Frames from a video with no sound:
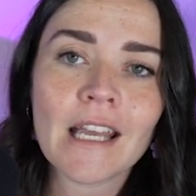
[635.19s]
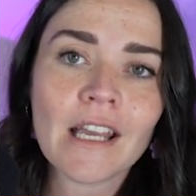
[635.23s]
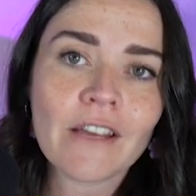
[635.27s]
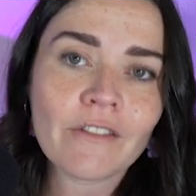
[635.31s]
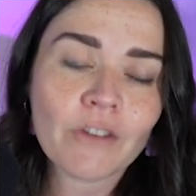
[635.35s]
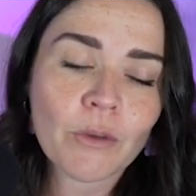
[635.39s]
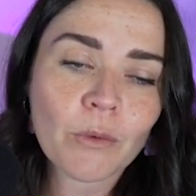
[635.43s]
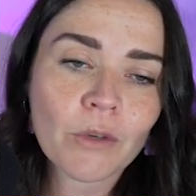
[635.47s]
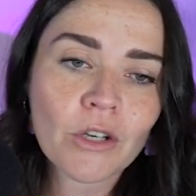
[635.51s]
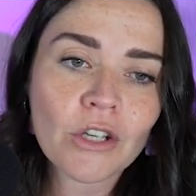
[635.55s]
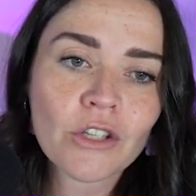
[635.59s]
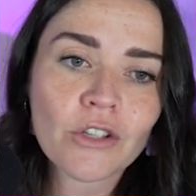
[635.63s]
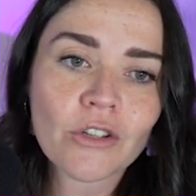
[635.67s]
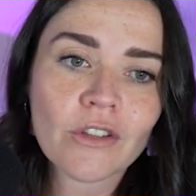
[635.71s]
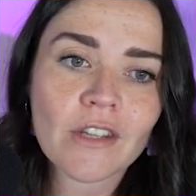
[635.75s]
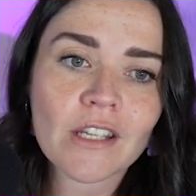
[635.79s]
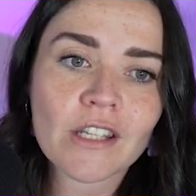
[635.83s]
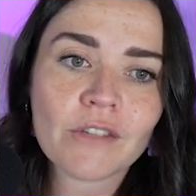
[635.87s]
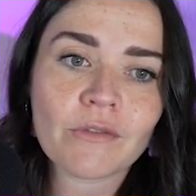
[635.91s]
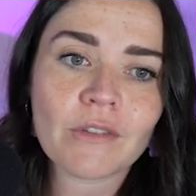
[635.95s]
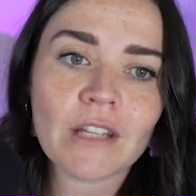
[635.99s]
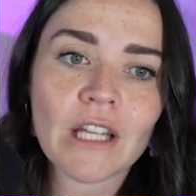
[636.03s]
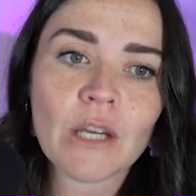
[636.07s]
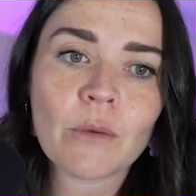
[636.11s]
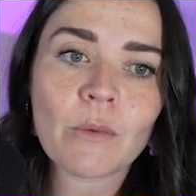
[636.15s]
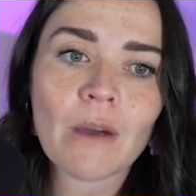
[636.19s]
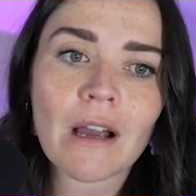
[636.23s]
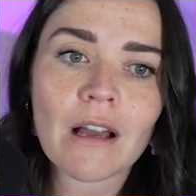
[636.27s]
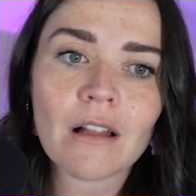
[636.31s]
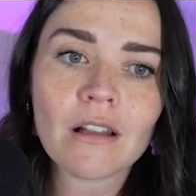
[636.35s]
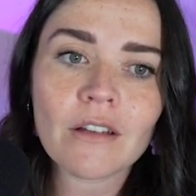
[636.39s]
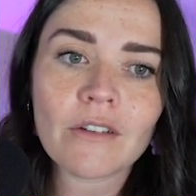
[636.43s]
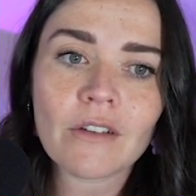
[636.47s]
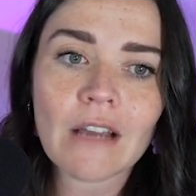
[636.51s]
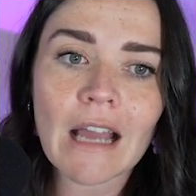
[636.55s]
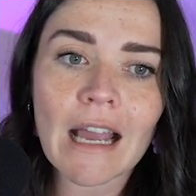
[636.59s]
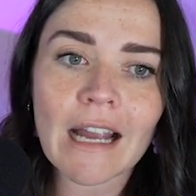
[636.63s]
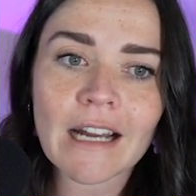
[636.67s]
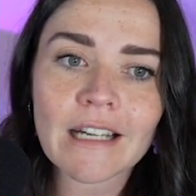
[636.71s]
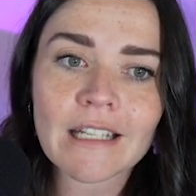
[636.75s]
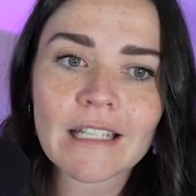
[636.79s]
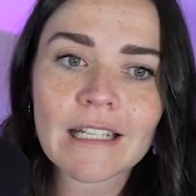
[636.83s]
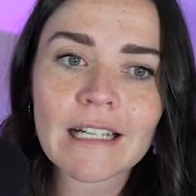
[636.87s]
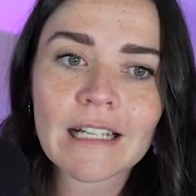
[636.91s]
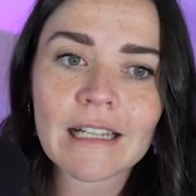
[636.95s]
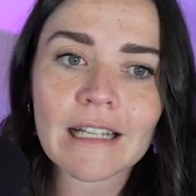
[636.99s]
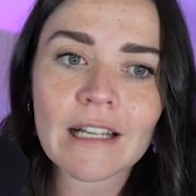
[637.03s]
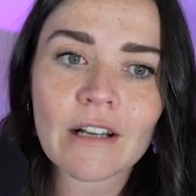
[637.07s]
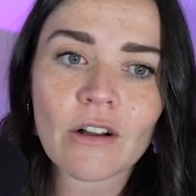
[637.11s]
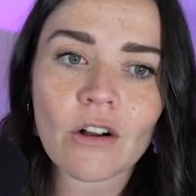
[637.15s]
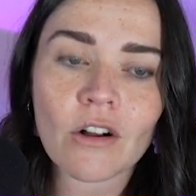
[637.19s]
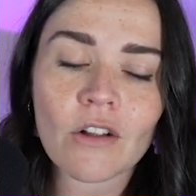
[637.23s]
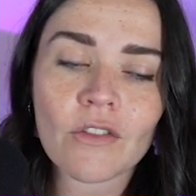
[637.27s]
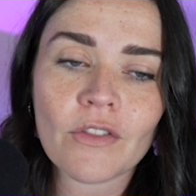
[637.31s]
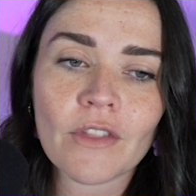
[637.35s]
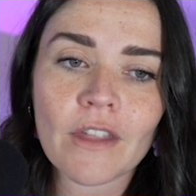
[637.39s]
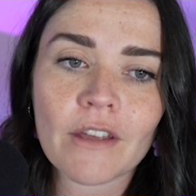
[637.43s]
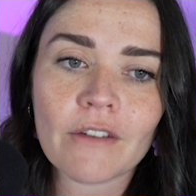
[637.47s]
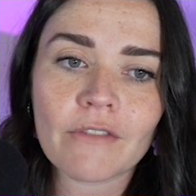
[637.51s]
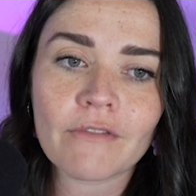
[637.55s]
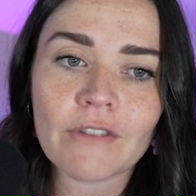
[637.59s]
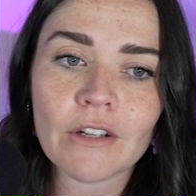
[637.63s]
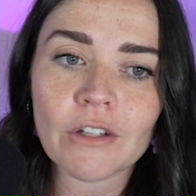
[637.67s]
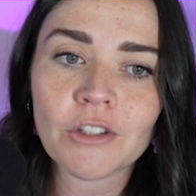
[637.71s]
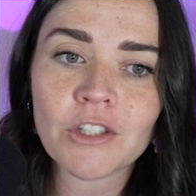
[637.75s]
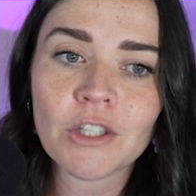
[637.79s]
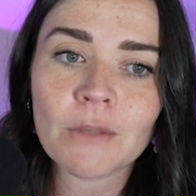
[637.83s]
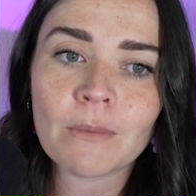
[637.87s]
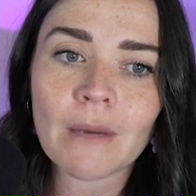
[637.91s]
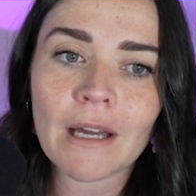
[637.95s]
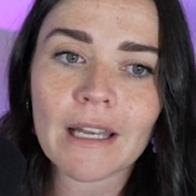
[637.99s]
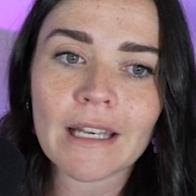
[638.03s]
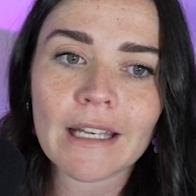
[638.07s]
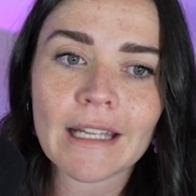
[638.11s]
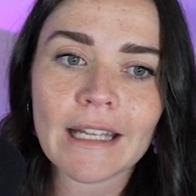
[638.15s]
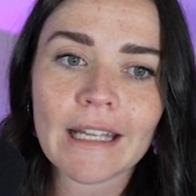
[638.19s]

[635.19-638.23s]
If you want to do this really well, actually click on the filter button